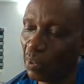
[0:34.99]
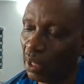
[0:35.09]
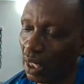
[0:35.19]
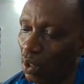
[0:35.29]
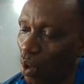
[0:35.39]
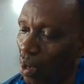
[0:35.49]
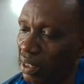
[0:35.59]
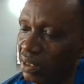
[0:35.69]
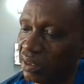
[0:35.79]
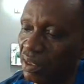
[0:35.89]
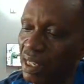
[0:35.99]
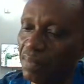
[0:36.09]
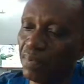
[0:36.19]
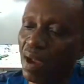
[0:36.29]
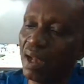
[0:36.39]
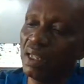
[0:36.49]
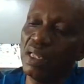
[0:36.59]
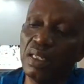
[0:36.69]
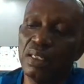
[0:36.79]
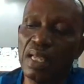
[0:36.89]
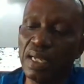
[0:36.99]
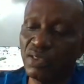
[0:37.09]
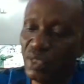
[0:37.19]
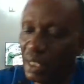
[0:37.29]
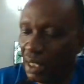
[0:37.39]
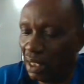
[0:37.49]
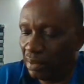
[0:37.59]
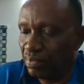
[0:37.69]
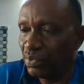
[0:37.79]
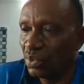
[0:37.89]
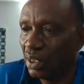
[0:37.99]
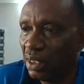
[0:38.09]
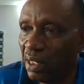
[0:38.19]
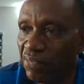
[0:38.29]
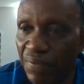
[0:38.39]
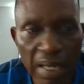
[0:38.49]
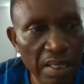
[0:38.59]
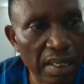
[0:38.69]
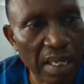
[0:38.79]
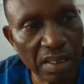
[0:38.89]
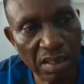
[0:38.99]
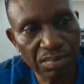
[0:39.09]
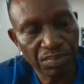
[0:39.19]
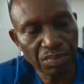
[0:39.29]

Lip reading: The law is liberal in that the defendant